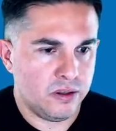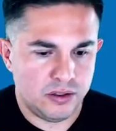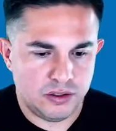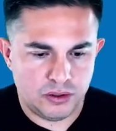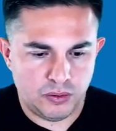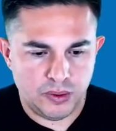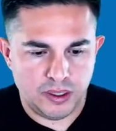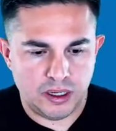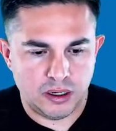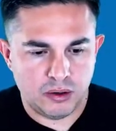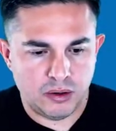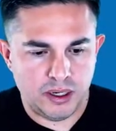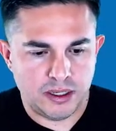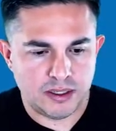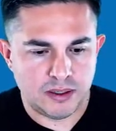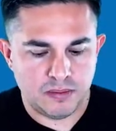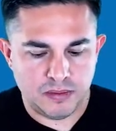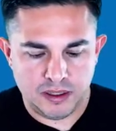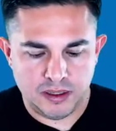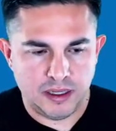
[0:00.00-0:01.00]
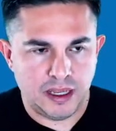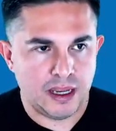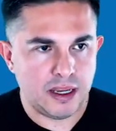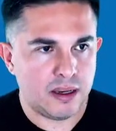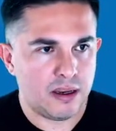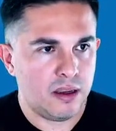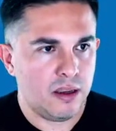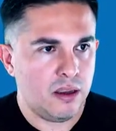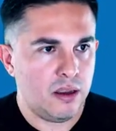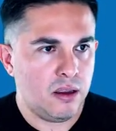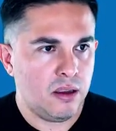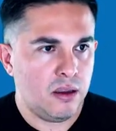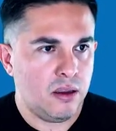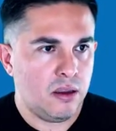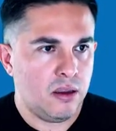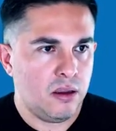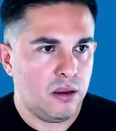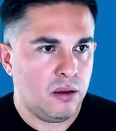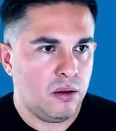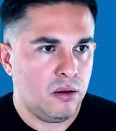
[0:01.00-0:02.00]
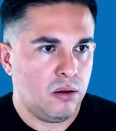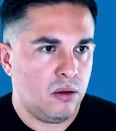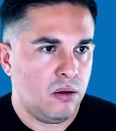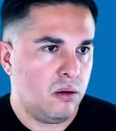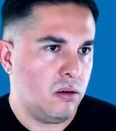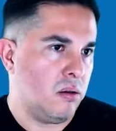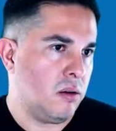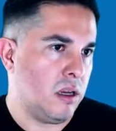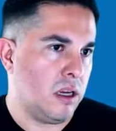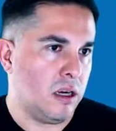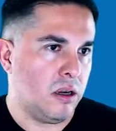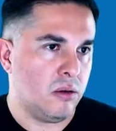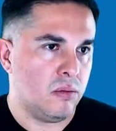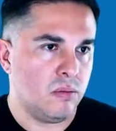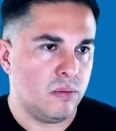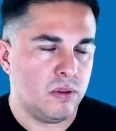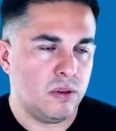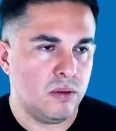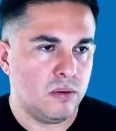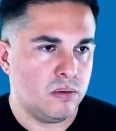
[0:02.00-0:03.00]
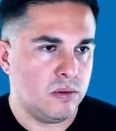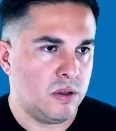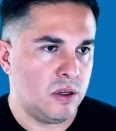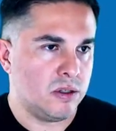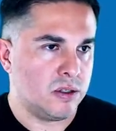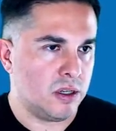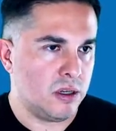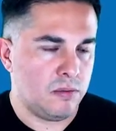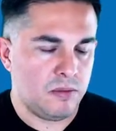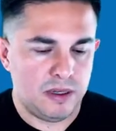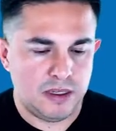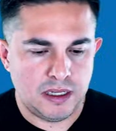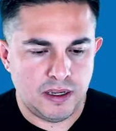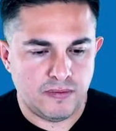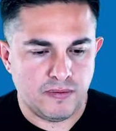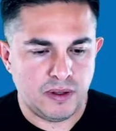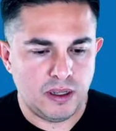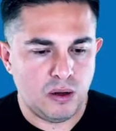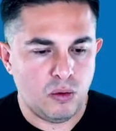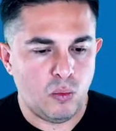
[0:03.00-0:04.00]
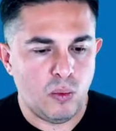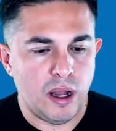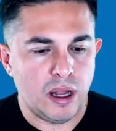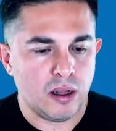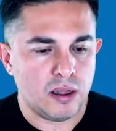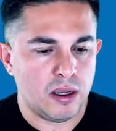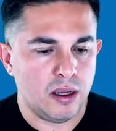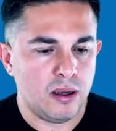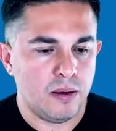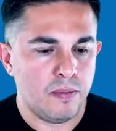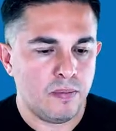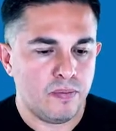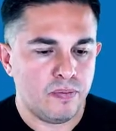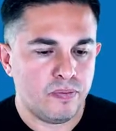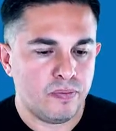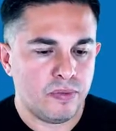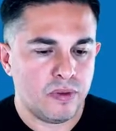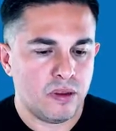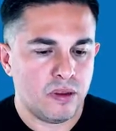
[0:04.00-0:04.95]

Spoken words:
So we can create something like, there's going to be definitely a welcome,